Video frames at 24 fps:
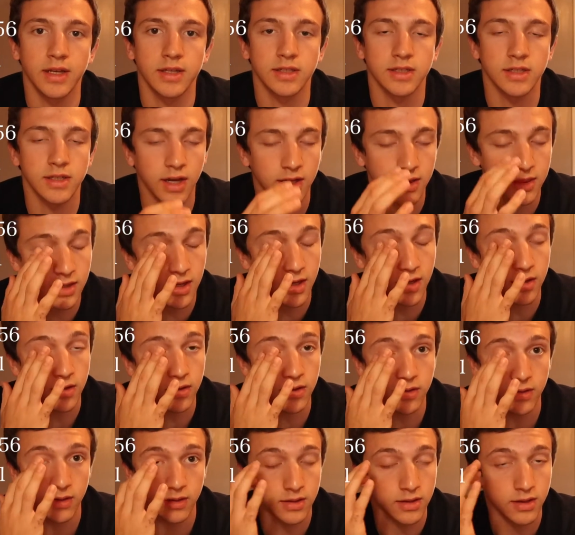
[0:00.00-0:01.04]
It's
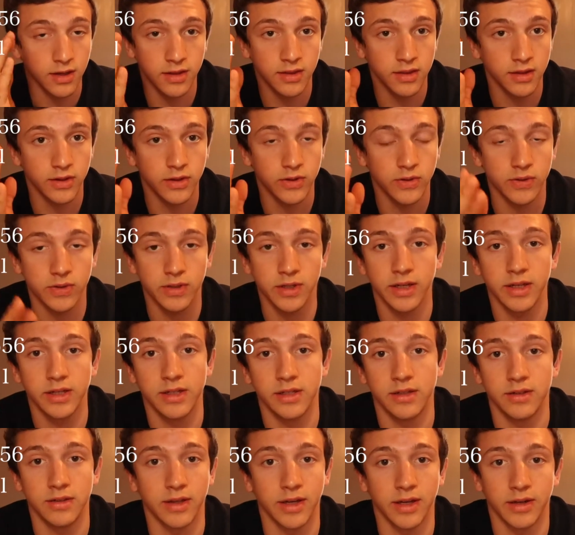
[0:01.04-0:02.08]
nothing
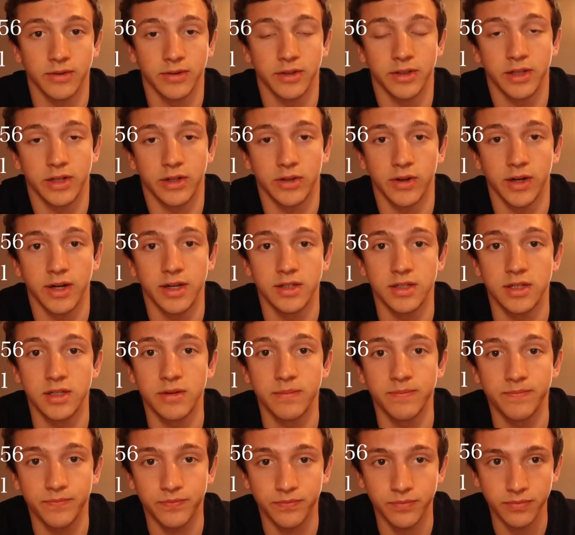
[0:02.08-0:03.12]
really
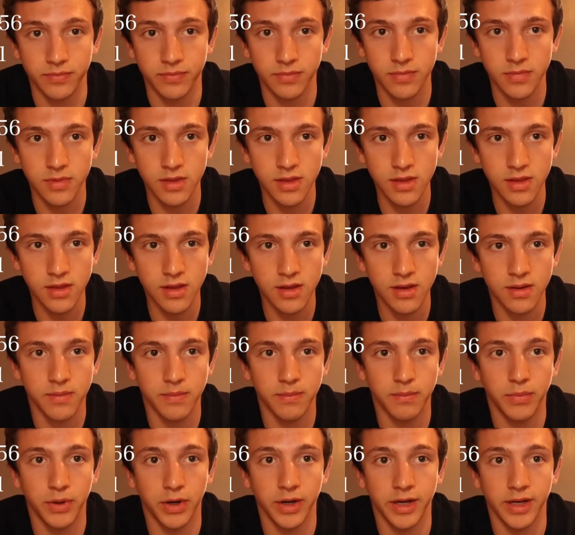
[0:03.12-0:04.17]
crazy,
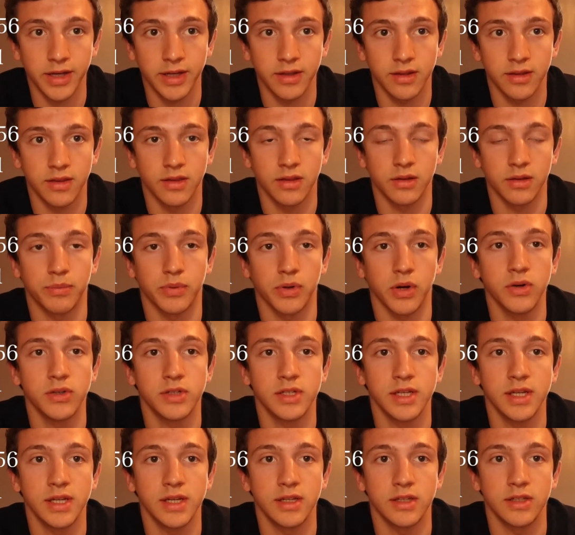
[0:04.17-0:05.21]
but
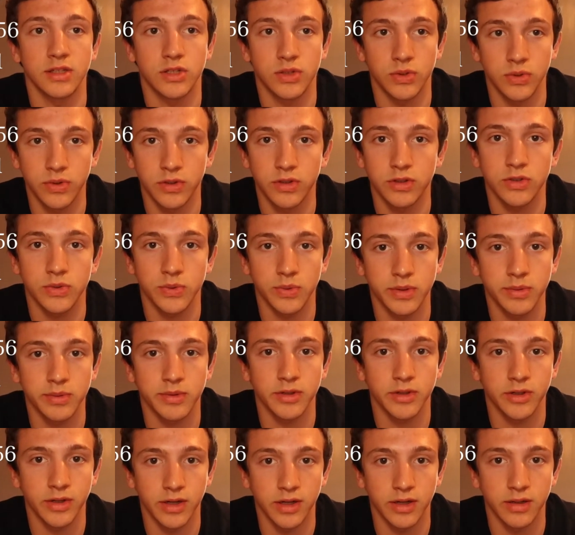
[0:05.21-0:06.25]
protein is
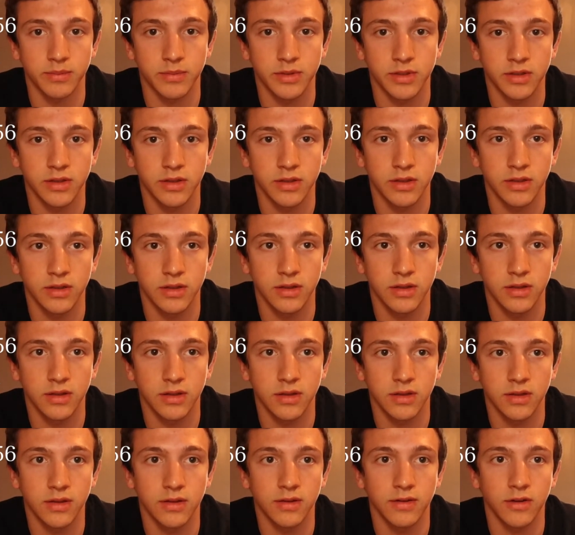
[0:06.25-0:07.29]
221 grams,
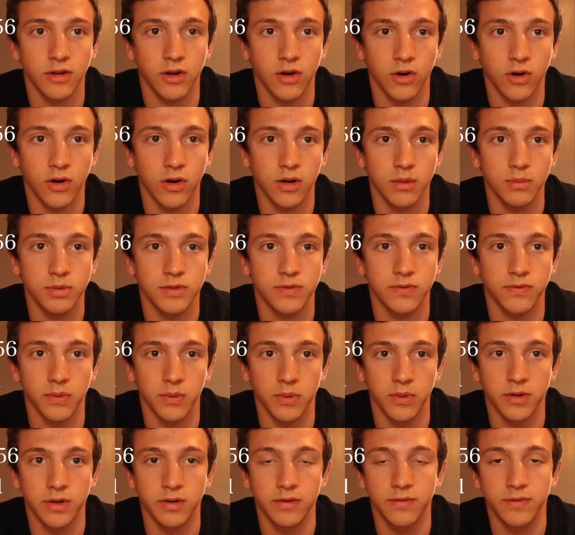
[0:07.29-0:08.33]
carbs
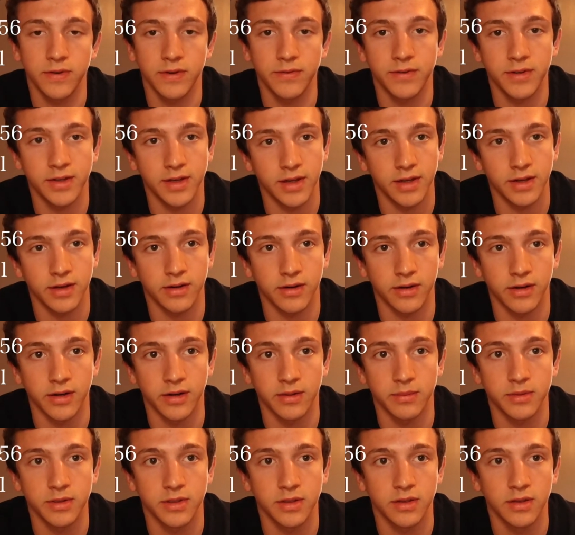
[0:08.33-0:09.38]
458
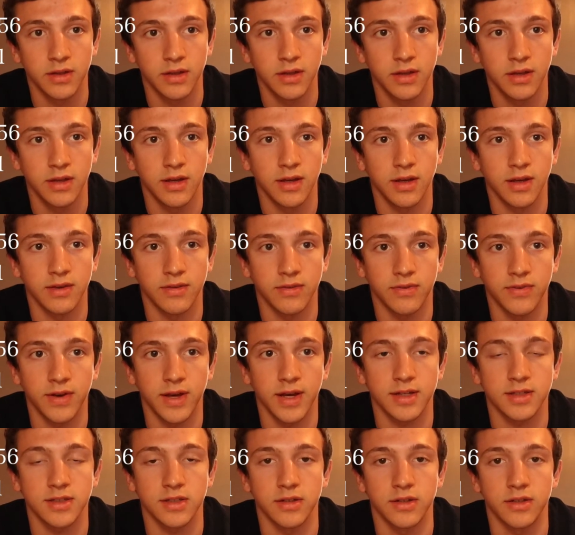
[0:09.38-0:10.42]
grams, and
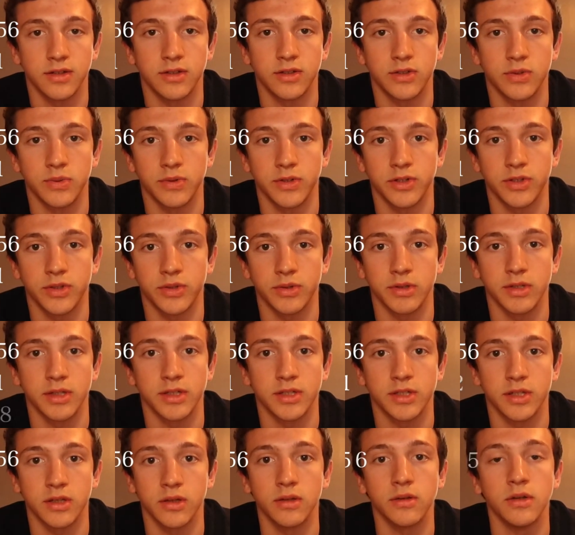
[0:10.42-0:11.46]
fats 123.
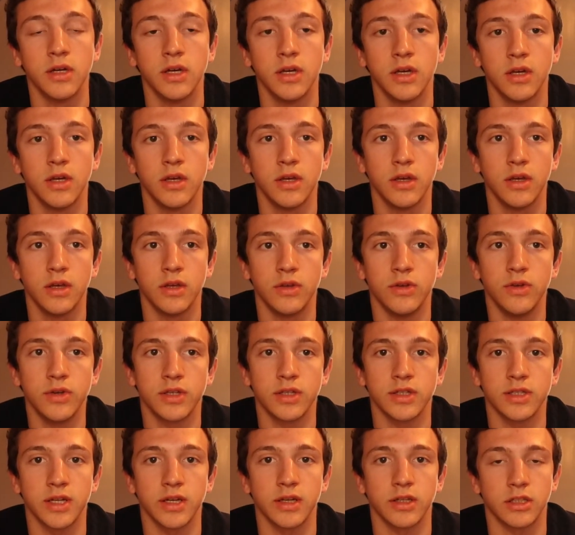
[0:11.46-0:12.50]
So you
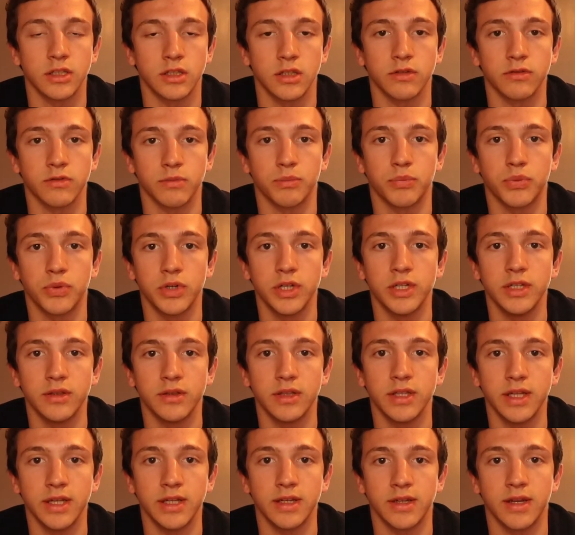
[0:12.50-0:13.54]
can tell it's a pretty
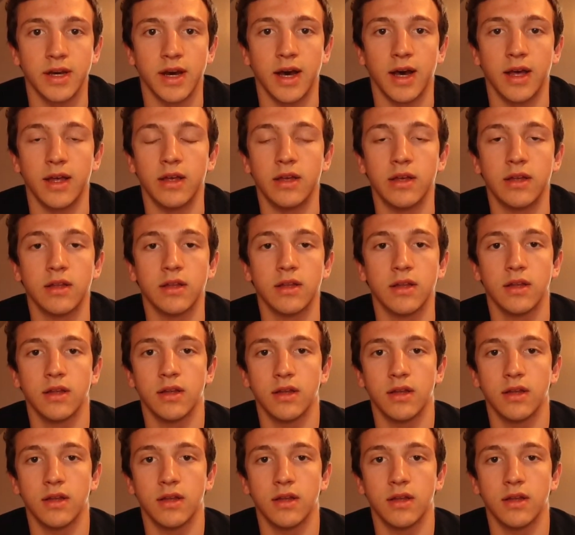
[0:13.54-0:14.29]
lean diet.